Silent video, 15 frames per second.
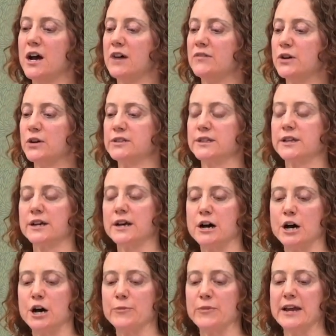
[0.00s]
folks can
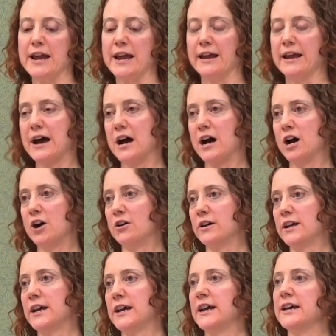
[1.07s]
come and hang out
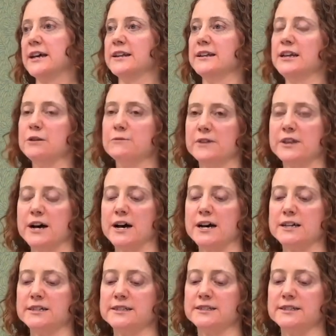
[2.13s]
and eat with
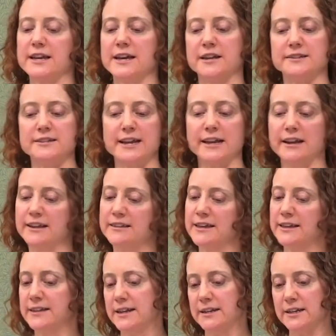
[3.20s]
us and take
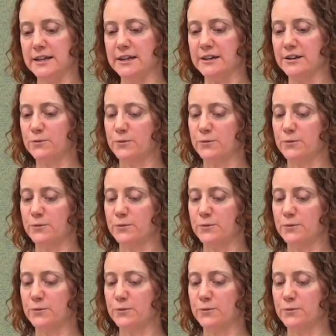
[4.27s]
anything they need.